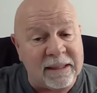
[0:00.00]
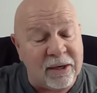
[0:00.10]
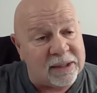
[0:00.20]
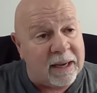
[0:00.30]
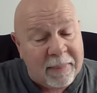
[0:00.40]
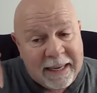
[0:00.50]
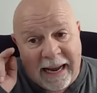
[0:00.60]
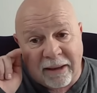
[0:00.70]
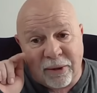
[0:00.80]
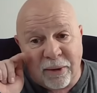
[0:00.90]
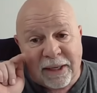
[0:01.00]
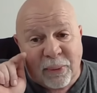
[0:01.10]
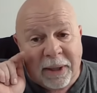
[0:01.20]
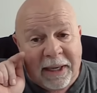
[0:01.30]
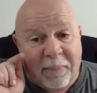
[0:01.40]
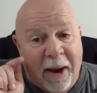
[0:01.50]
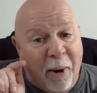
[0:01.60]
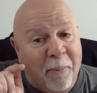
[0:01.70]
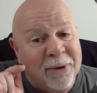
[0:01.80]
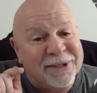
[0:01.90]
There's somebody out there that's willing to pay
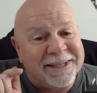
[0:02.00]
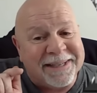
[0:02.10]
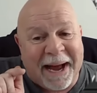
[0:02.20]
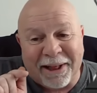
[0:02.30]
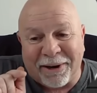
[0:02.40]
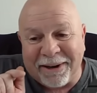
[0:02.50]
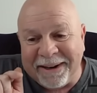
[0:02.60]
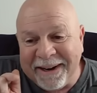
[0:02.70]
almost $1